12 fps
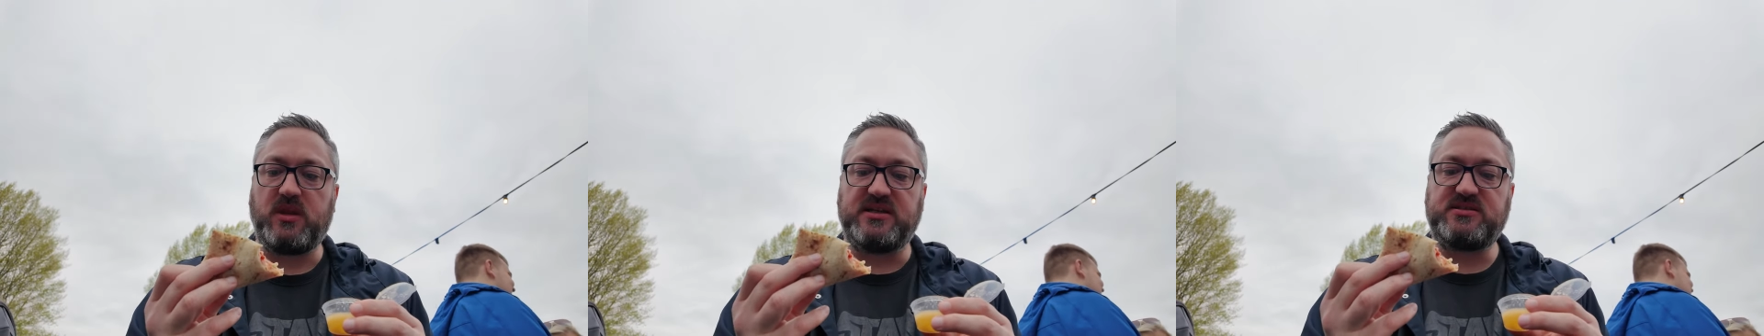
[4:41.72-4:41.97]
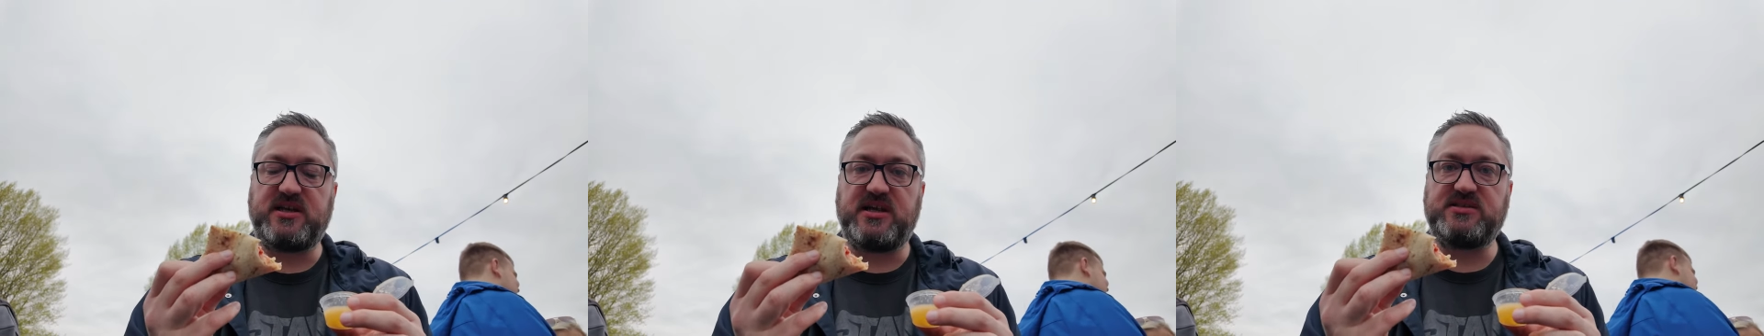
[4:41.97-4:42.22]

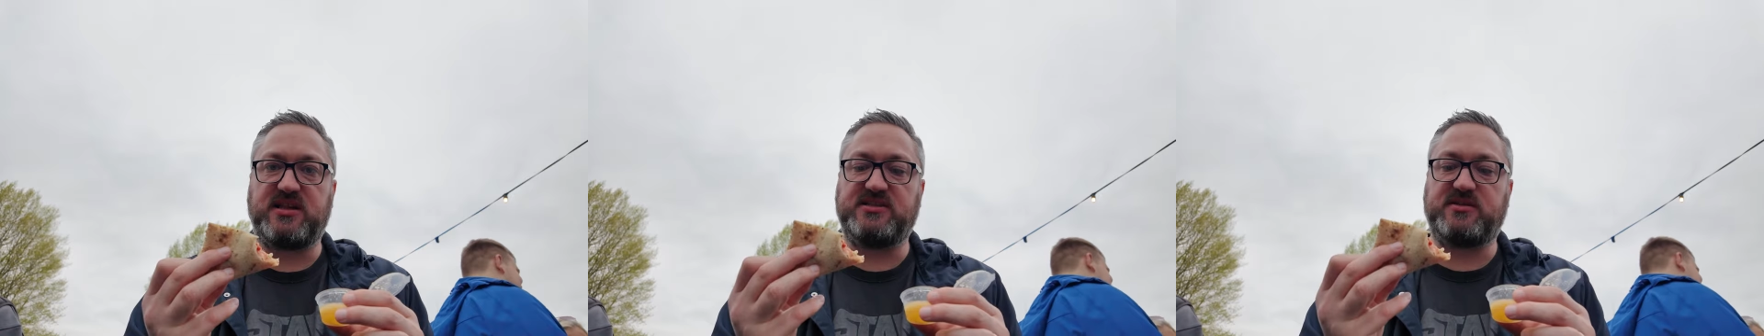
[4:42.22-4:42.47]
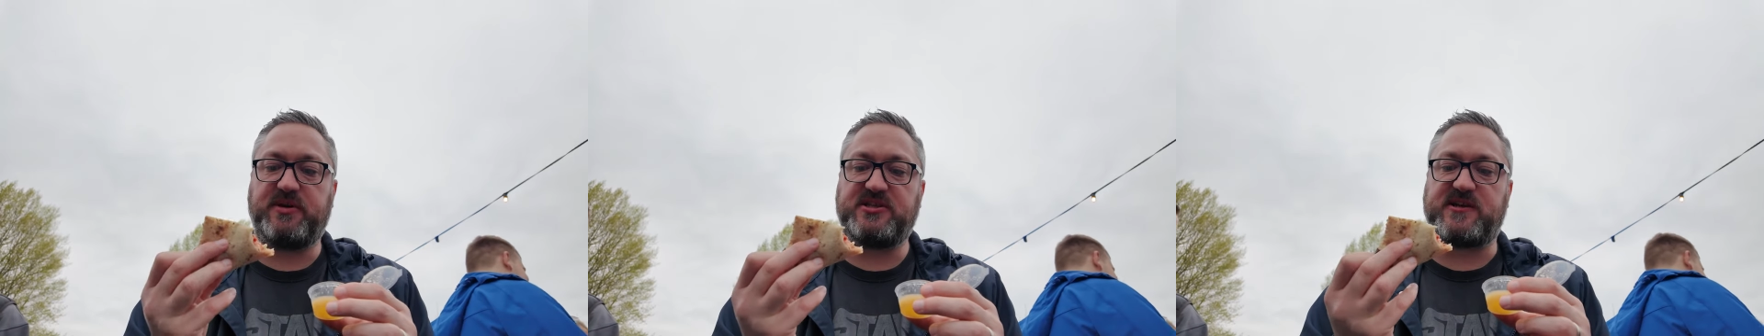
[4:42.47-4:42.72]
That's a nice slice
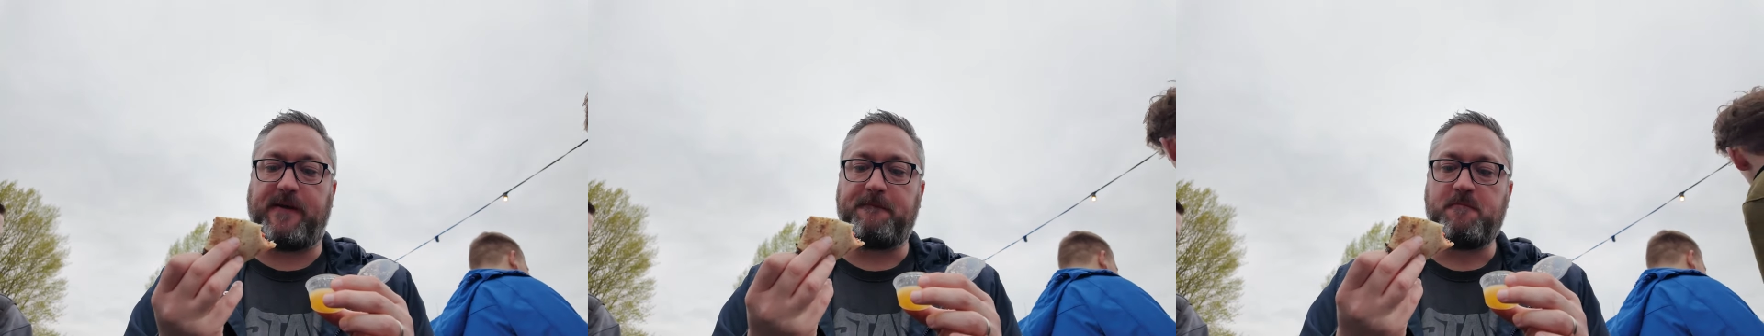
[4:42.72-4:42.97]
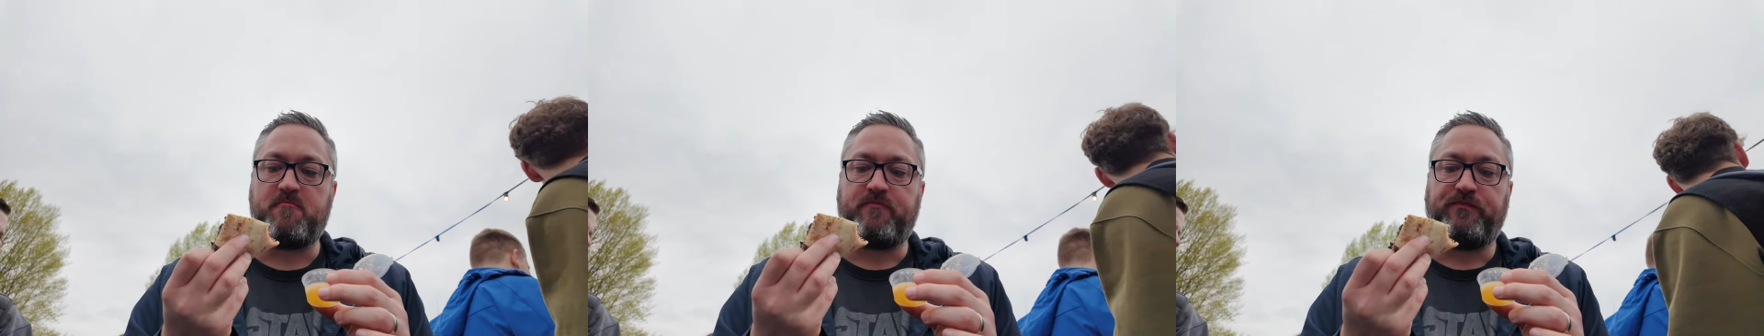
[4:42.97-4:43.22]
of pizza.
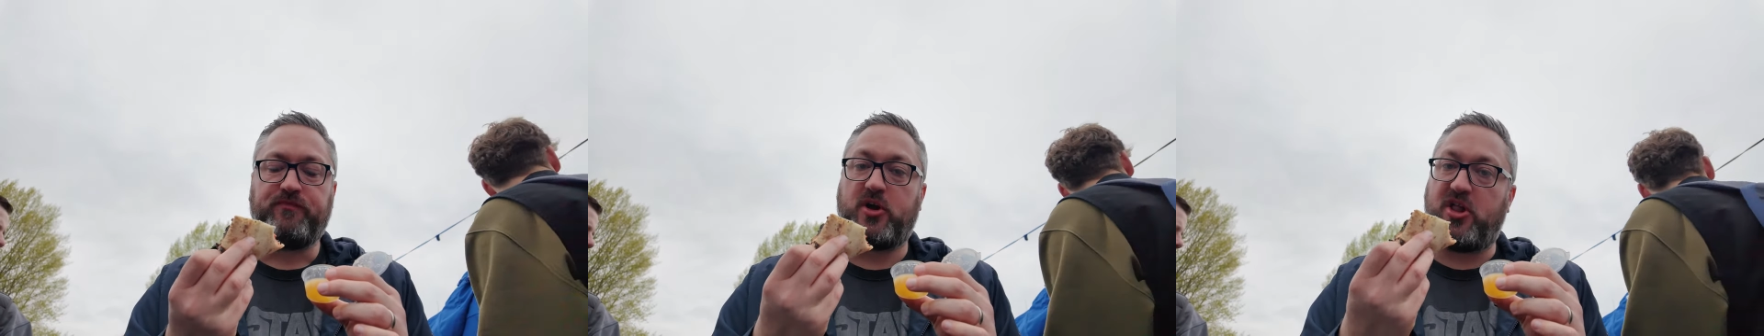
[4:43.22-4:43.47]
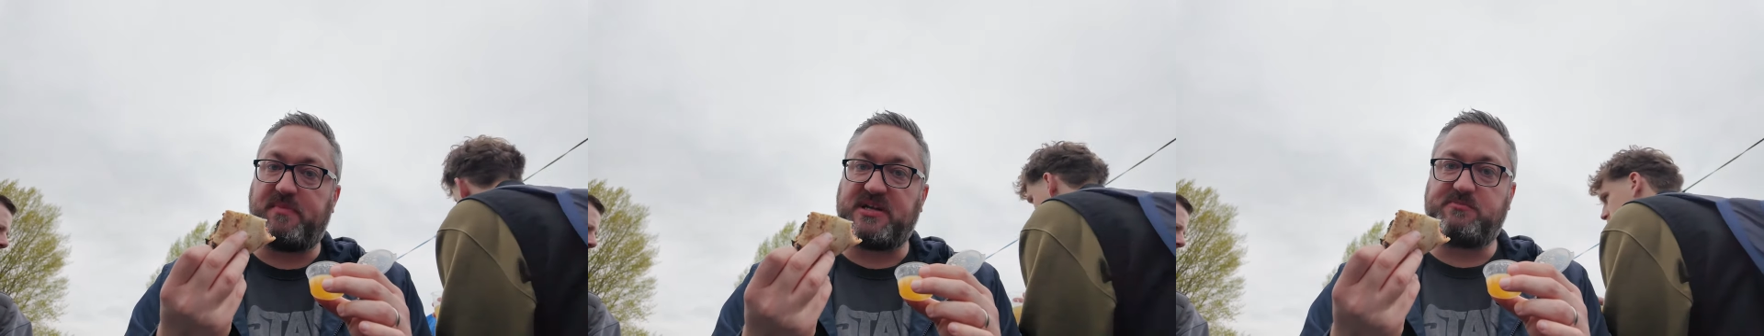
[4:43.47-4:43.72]

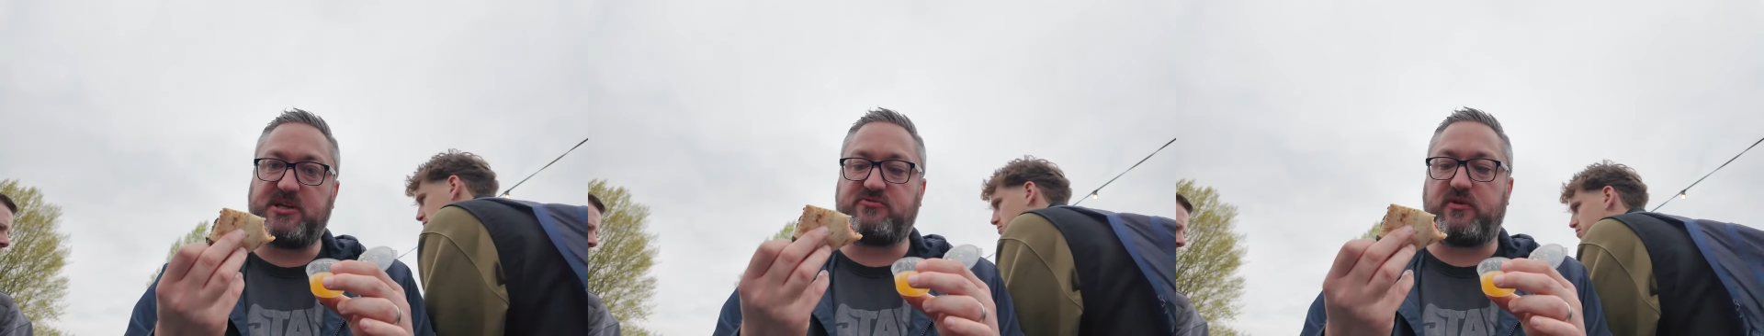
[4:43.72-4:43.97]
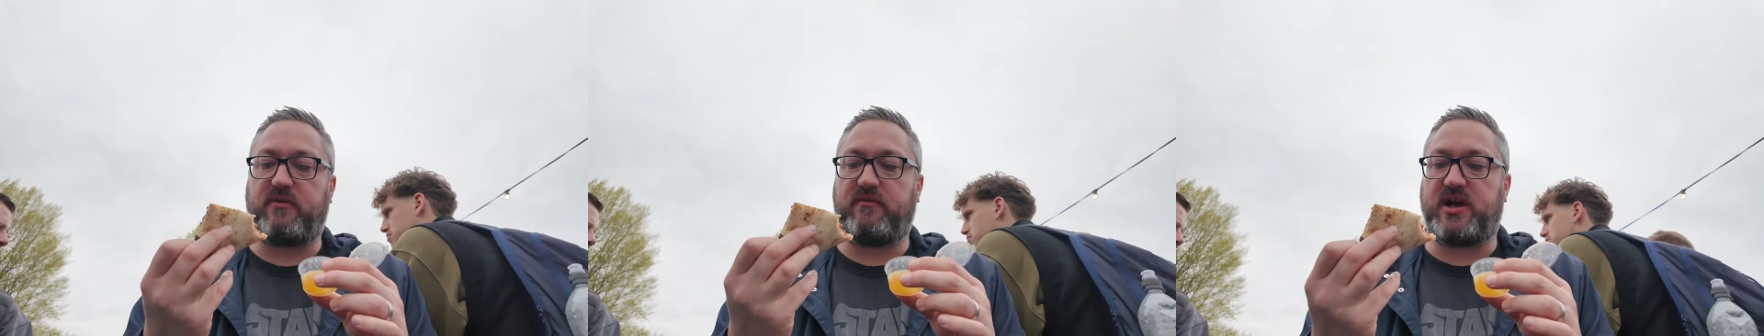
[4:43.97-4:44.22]
Oh, the best pizza
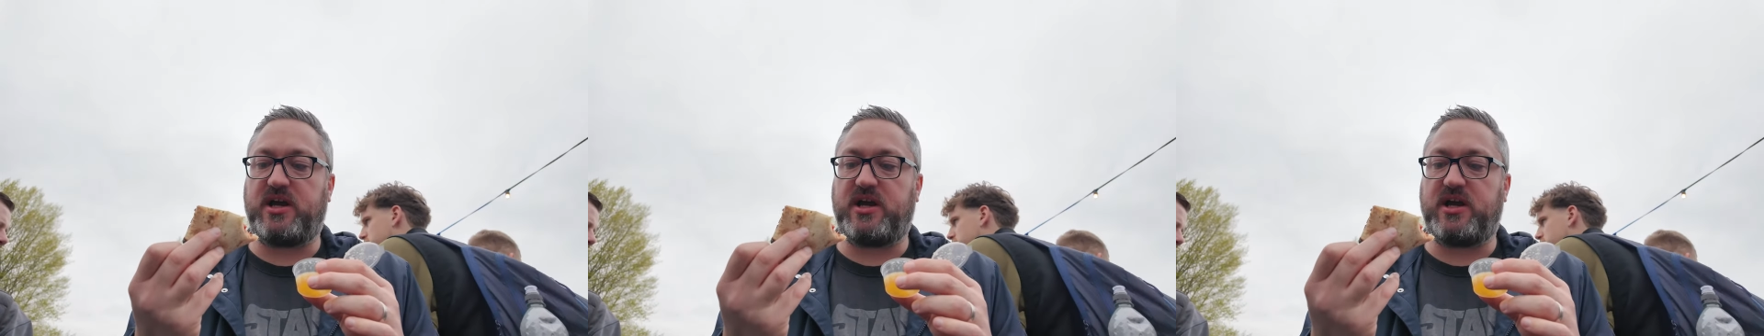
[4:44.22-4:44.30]
I've ever had.